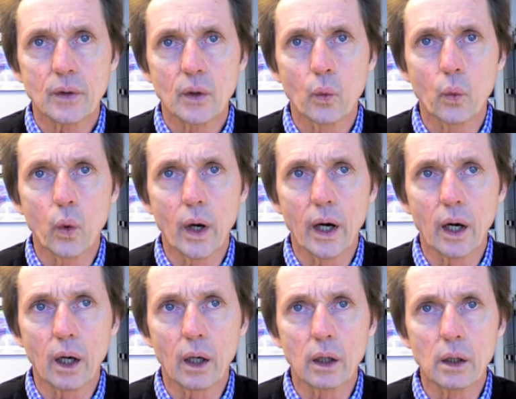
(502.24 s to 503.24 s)

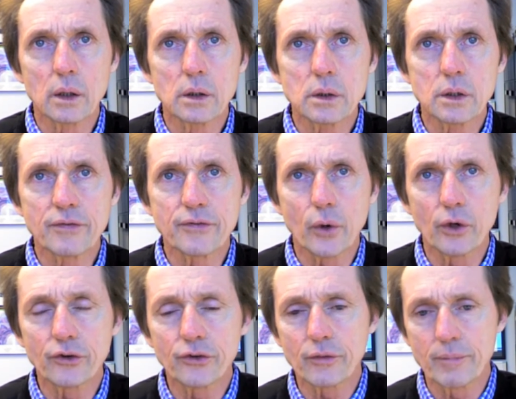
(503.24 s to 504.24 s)
where the
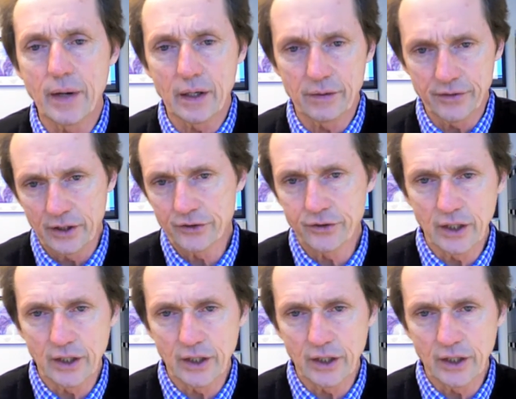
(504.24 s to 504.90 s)
forces of manifest